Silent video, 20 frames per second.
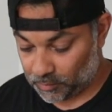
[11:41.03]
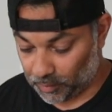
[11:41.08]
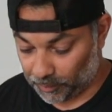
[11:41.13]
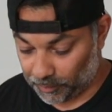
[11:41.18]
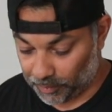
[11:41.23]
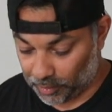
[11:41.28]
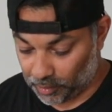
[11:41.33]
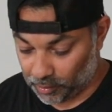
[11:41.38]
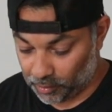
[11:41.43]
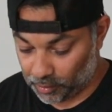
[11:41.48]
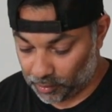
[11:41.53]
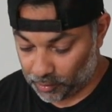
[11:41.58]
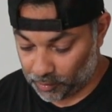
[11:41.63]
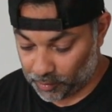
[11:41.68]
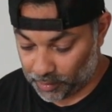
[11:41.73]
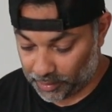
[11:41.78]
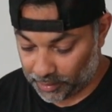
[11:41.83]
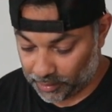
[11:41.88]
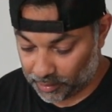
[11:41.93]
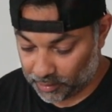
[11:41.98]
gonna
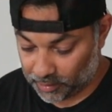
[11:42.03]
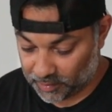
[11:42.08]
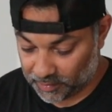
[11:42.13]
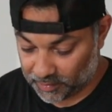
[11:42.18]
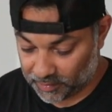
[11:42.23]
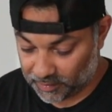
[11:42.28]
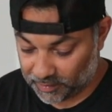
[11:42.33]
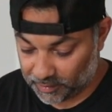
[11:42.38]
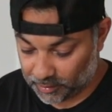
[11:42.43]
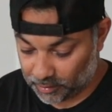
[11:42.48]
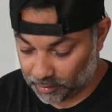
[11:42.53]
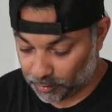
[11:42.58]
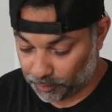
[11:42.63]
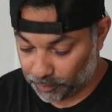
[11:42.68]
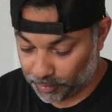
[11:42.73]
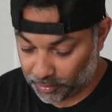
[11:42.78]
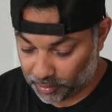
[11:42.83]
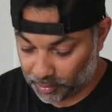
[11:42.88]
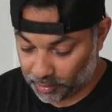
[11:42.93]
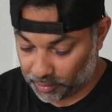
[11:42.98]
go again to the thicker
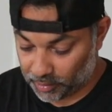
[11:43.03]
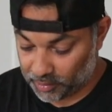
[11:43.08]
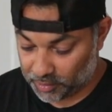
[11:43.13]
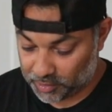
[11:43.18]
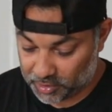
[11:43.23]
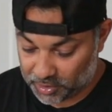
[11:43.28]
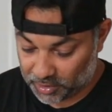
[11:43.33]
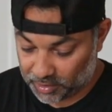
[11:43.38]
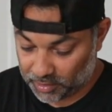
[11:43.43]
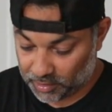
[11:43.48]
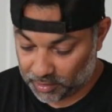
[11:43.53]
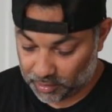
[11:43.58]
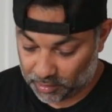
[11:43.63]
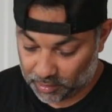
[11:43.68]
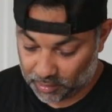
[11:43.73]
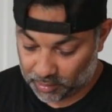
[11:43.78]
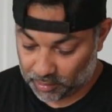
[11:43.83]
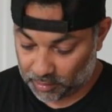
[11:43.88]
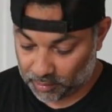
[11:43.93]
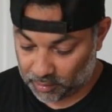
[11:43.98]
part of the
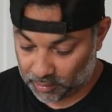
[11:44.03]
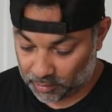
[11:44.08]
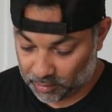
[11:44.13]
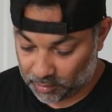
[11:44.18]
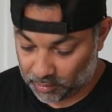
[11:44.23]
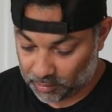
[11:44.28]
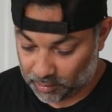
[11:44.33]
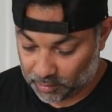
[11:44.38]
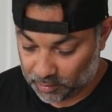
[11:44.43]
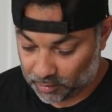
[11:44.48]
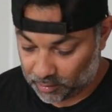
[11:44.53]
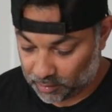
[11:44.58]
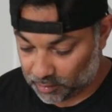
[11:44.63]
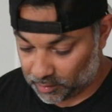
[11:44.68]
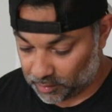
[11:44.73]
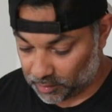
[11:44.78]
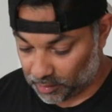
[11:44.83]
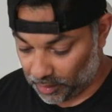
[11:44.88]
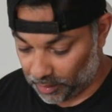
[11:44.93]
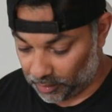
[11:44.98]
chicken,
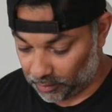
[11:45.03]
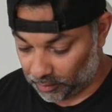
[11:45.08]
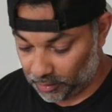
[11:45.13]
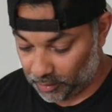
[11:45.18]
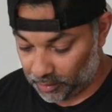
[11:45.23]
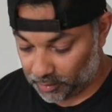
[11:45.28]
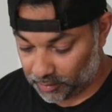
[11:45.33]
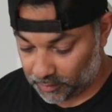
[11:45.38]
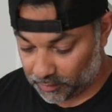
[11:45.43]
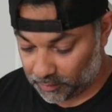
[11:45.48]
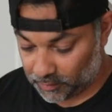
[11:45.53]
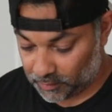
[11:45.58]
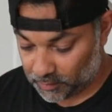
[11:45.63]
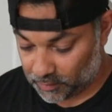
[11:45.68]
and look,